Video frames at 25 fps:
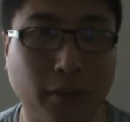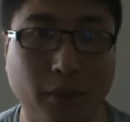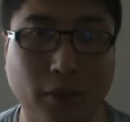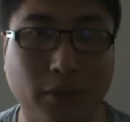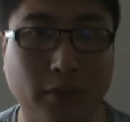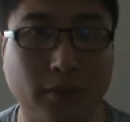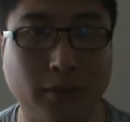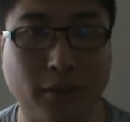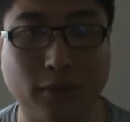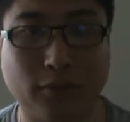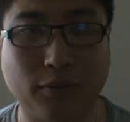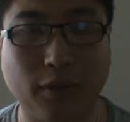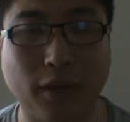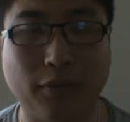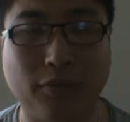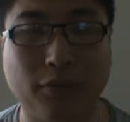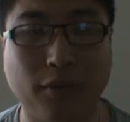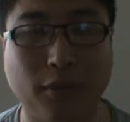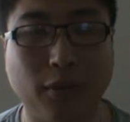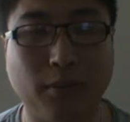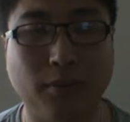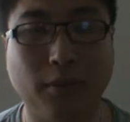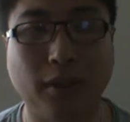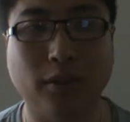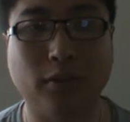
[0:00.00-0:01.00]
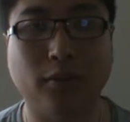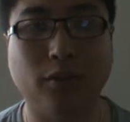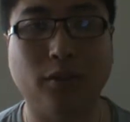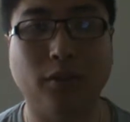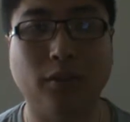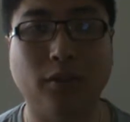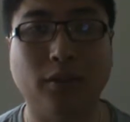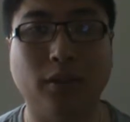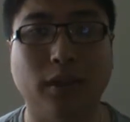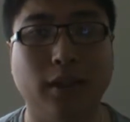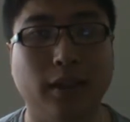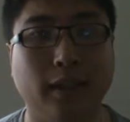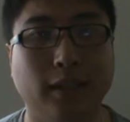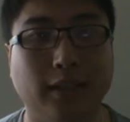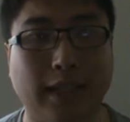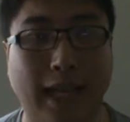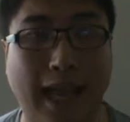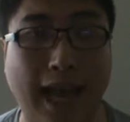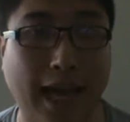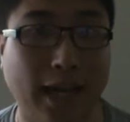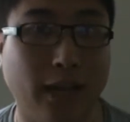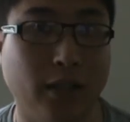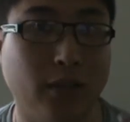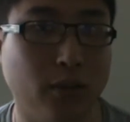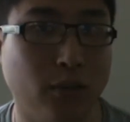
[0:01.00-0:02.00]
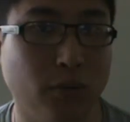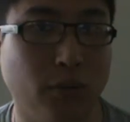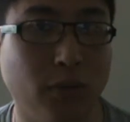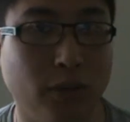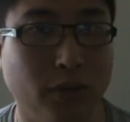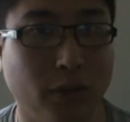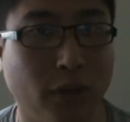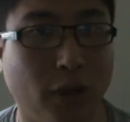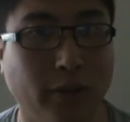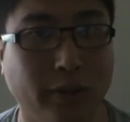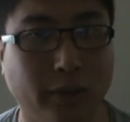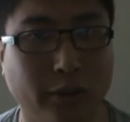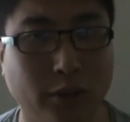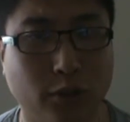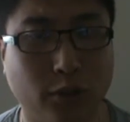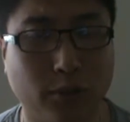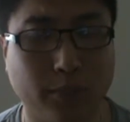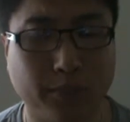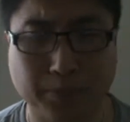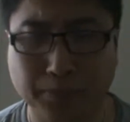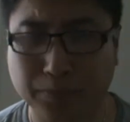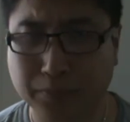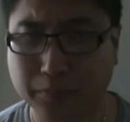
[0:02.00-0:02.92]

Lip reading: of these 5 fundamentals is attitude and knowledge.